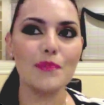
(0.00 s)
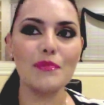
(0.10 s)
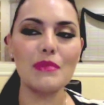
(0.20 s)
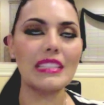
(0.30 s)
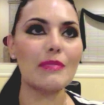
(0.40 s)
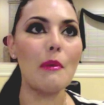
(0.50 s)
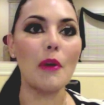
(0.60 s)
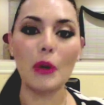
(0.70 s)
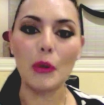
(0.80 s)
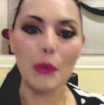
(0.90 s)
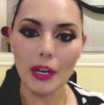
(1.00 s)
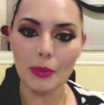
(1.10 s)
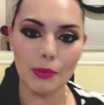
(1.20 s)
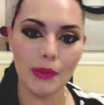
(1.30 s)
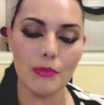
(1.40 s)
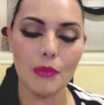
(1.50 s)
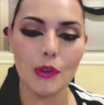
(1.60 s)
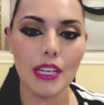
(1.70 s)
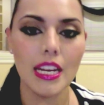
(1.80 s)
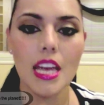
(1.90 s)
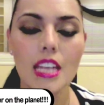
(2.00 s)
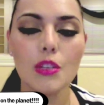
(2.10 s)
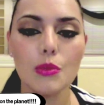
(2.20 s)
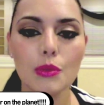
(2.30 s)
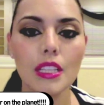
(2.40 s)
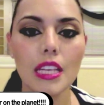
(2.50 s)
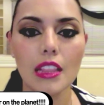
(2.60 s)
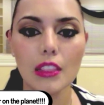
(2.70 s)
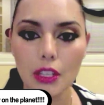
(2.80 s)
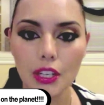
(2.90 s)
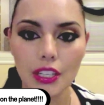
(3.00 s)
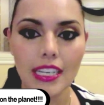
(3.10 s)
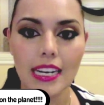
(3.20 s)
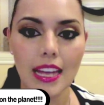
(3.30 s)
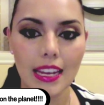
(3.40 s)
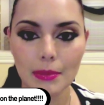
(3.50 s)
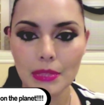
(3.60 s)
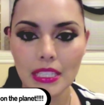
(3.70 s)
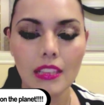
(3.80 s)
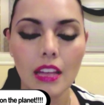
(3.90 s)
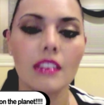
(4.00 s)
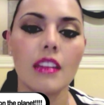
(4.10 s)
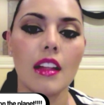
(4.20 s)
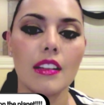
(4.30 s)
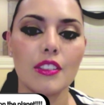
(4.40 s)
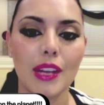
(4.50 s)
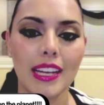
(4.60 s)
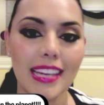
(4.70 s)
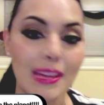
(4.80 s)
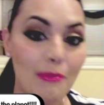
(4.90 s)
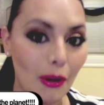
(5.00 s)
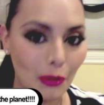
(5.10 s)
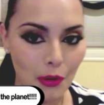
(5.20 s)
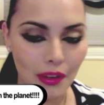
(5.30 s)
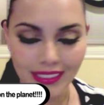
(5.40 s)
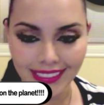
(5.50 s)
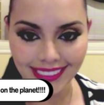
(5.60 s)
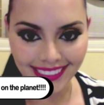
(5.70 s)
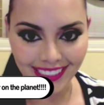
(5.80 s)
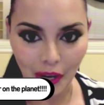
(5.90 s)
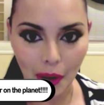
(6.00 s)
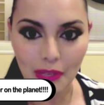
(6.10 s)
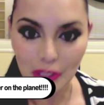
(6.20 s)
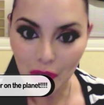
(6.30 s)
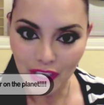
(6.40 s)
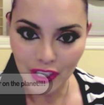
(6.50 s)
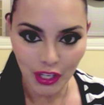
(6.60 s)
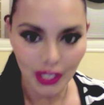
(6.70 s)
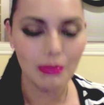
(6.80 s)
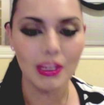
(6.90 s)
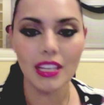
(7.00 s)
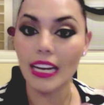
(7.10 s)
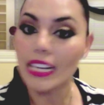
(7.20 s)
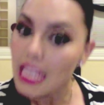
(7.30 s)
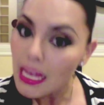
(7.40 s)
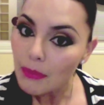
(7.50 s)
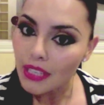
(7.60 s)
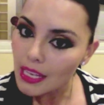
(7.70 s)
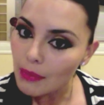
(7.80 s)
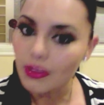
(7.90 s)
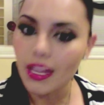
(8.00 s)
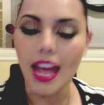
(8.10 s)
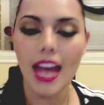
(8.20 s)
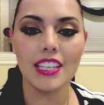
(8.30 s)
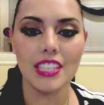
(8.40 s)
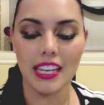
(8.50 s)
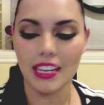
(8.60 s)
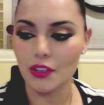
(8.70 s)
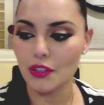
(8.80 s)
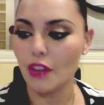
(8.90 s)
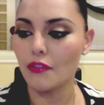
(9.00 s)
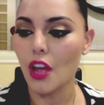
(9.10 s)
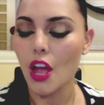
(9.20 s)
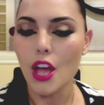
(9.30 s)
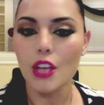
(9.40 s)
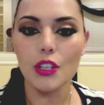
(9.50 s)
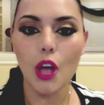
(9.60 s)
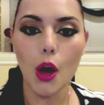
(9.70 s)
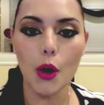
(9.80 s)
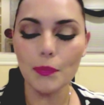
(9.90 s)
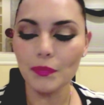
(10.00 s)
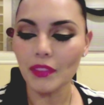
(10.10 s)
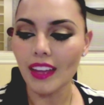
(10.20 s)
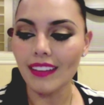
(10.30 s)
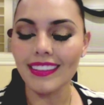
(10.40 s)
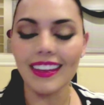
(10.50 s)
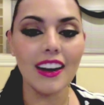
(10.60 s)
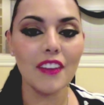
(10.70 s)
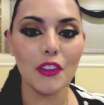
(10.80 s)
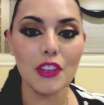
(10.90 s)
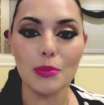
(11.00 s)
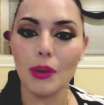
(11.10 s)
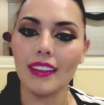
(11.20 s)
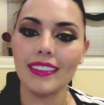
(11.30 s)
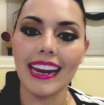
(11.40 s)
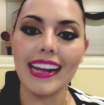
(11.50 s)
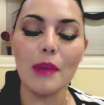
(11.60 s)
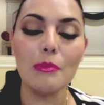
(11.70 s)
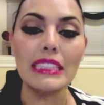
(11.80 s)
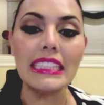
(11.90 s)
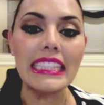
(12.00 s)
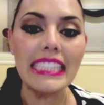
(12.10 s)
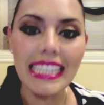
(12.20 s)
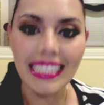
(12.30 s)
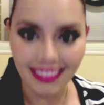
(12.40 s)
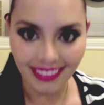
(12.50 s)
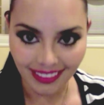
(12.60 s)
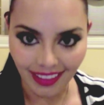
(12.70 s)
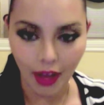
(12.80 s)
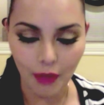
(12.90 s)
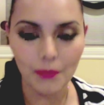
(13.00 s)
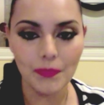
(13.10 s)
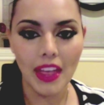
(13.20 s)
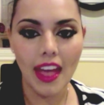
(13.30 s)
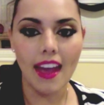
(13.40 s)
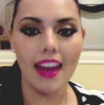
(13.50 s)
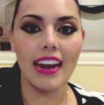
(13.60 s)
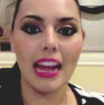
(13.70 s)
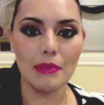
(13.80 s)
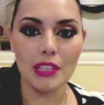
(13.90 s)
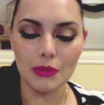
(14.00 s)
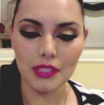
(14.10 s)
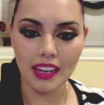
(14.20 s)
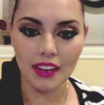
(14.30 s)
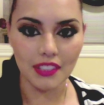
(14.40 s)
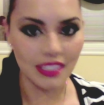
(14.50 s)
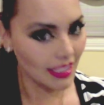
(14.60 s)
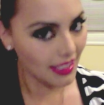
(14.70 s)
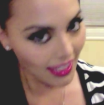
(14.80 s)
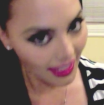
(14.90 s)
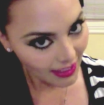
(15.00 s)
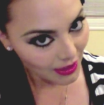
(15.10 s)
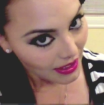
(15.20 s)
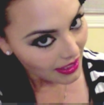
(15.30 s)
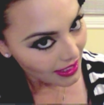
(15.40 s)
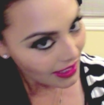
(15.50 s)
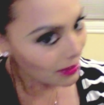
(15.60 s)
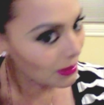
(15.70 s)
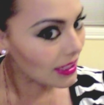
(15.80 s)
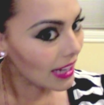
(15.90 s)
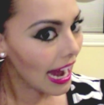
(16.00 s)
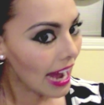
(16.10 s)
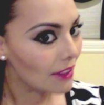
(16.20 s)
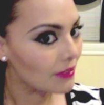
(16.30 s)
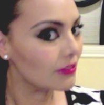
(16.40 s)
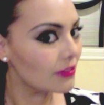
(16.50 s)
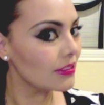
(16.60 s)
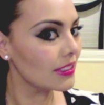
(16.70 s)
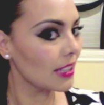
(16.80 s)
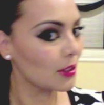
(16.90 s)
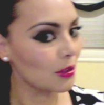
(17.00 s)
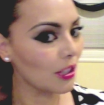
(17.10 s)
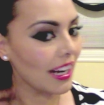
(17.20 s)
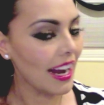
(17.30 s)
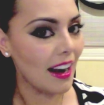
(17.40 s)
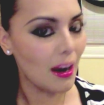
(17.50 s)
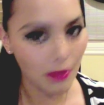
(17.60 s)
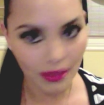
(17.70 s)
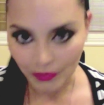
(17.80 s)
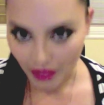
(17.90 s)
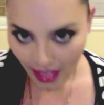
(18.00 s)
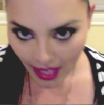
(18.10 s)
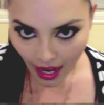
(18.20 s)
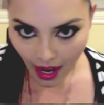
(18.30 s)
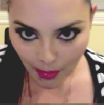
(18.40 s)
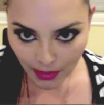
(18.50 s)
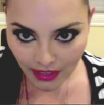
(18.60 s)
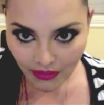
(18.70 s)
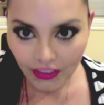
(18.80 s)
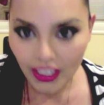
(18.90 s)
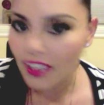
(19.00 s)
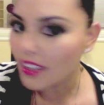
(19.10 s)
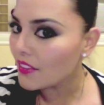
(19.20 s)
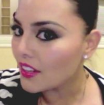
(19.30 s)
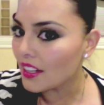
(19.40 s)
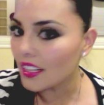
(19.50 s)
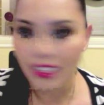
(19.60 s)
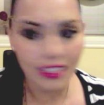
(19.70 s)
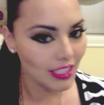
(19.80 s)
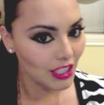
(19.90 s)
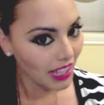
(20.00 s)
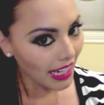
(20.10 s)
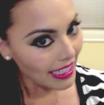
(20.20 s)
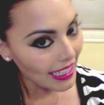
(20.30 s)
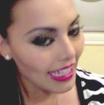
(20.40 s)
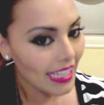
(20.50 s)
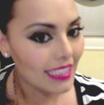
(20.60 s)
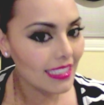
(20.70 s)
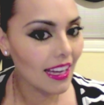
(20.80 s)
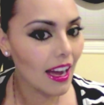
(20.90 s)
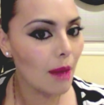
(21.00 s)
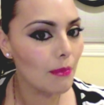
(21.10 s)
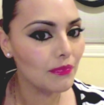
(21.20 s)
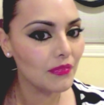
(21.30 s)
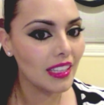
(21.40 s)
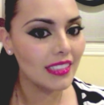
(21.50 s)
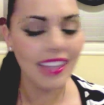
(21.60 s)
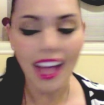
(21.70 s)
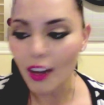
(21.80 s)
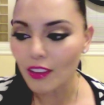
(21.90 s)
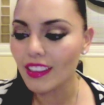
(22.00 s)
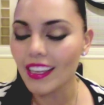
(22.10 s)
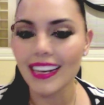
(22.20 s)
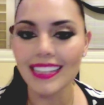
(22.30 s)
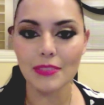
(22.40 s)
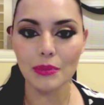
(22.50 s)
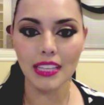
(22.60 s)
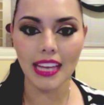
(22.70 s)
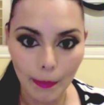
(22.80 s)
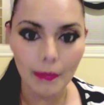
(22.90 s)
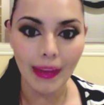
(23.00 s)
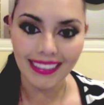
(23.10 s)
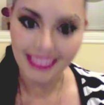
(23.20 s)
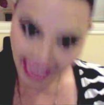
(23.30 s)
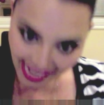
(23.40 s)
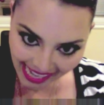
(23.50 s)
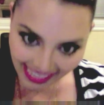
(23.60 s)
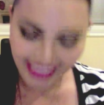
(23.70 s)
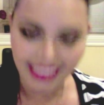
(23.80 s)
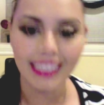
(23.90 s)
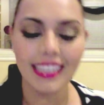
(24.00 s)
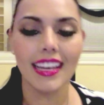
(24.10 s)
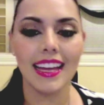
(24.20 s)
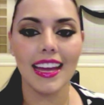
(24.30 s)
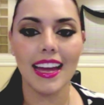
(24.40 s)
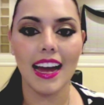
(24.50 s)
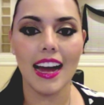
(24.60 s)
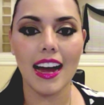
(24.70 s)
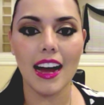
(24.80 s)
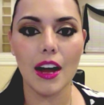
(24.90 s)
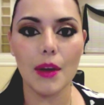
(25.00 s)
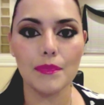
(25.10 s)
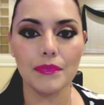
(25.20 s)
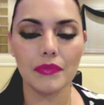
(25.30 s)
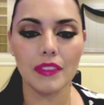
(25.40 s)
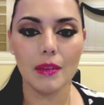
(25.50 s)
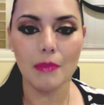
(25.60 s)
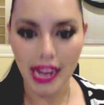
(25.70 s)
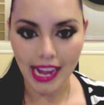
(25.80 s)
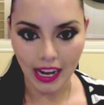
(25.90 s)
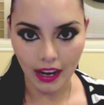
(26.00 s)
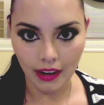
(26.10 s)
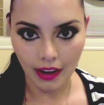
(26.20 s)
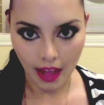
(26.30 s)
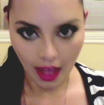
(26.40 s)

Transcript: meet some incredible people and just really learn and obtain a lot of knowledge so I could keep on growing because, you know, I'm enjoying the journey, but you got to keep educating yourself. So there I found this product that I completely love. And I've been using it ever since. And as you can see, I mean, I have natural dark hair, but it's very, very shiny. It's healthy, and it's really we maintain my hair